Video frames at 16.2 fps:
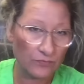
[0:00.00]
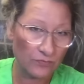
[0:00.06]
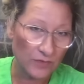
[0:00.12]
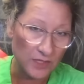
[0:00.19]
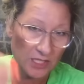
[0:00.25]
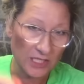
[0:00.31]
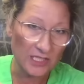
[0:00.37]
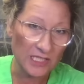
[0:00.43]

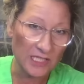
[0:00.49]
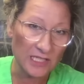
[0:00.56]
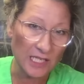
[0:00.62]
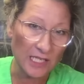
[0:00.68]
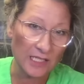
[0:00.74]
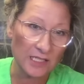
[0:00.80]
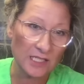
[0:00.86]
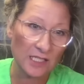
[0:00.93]
just as
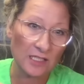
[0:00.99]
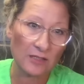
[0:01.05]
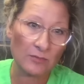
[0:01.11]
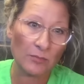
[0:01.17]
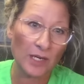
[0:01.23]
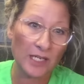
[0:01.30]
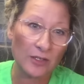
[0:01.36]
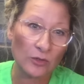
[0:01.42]
I did in
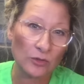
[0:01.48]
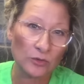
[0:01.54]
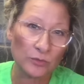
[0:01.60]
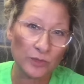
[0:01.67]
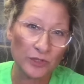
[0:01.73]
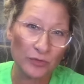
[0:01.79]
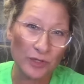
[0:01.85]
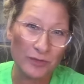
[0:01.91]
my golden
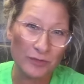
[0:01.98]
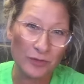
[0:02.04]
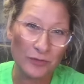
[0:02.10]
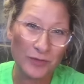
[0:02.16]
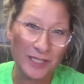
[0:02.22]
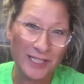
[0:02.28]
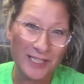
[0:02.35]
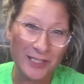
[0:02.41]
retriever
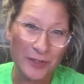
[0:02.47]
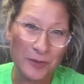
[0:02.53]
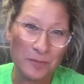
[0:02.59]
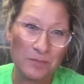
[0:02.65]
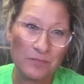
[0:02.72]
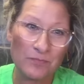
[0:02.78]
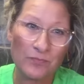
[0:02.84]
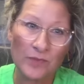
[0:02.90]
video,
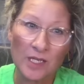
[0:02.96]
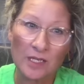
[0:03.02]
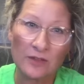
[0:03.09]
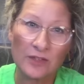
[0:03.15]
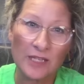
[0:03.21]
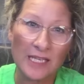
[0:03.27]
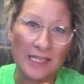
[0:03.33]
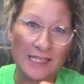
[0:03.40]

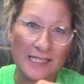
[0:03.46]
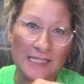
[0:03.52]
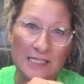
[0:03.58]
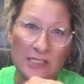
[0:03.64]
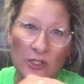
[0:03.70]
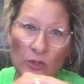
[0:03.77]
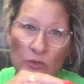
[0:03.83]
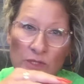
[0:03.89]

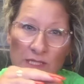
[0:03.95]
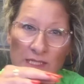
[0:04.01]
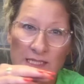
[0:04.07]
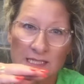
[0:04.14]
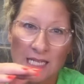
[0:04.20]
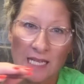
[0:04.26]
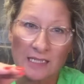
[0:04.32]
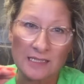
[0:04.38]
those
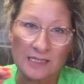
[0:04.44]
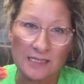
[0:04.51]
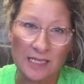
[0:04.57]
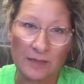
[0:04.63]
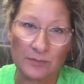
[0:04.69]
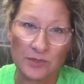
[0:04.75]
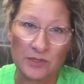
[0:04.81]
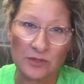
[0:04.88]
exact
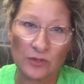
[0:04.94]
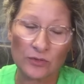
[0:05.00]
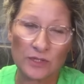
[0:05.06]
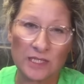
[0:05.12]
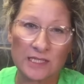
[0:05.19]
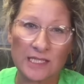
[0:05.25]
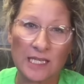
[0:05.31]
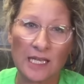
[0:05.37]
steps, those
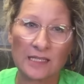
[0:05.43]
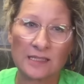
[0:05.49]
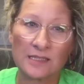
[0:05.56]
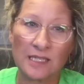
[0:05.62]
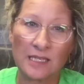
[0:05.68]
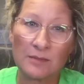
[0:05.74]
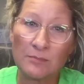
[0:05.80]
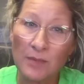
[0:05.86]
exact
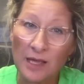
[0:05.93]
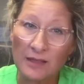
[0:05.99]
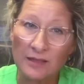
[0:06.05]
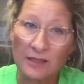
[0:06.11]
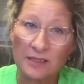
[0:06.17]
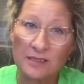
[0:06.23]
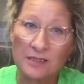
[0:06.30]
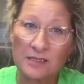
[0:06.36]
same
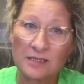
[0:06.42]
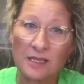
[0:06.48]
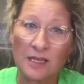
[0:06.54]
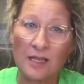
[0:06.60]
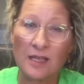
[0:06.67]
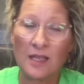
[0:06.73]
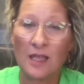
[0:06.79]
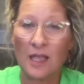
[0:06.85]
methods,
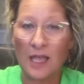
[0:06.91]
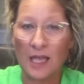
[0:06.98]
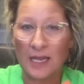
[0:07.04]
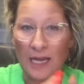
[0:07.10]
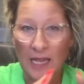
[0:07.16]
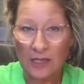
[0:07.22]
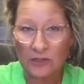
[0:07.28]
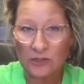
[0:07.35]
and
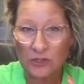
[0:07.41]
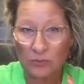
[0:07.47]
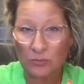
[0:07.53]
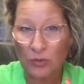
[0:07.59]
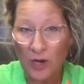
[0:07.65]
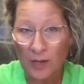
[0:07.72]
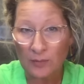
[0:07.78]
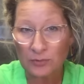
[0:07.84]
how to
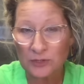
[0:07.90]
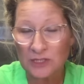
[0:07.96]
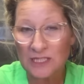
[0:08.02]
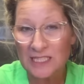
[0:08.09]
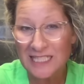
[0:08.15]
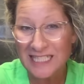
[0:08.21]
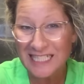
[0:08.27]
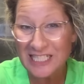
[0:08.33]
properly
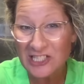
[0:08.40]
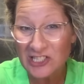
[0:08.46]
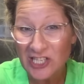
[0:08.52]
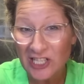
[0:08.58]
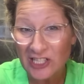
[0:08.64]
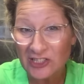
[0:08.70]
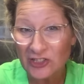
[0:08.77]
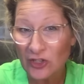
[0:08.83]

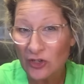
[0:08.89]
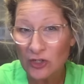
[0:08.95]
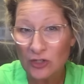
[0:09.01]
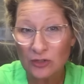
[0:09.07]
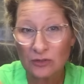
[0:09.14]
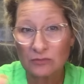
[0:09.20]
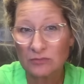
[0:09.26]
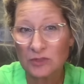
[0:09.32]
de-shed a
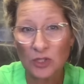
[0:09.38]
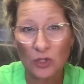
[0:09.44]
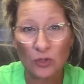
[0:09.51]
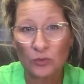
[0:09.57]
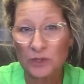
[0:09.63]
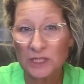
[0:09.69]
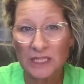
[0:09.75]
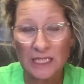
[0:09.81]
dog. You don't
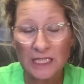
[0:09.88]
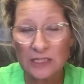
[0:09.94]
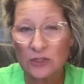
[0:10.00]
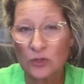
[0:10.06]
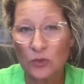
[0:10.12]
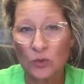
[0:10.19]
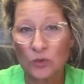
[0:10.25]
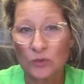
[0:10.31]
really need
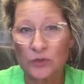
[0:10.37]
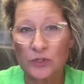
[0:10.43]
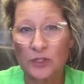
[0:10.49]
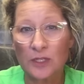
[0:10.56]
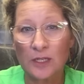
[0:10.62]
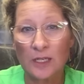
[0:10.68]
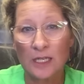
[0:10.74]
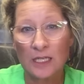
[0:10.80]
tools.
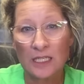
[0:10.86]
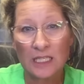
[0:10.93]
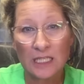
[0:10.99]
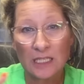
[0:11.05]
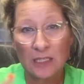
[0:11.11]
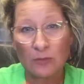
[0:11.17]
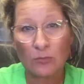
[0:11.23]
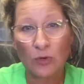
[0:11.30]
You
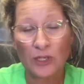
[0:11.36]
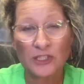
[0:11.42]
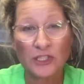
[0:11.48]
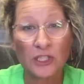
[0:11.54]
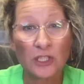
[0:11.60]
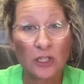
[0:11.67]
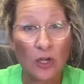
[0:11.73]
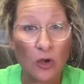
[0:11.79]
need a brush
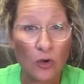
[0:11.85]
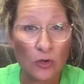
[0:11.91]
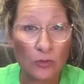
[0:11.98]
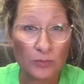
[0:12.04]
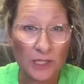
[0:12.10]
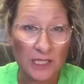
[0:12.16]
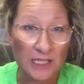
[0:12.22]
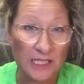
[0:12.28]
and a
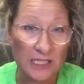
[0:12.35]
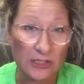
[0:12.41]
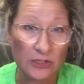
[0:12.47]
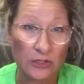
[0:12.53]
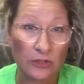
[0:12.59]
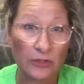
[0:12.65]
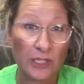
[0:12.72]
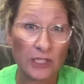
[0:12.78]
comb,
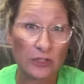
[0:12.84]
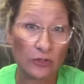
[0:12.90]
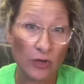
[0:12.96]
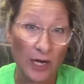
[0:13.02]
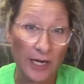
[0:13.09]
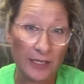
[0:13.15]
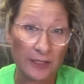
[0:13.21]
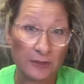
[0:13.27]
conditioner, a
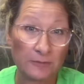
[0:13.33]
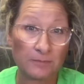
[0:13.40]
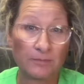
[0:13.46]
dryer.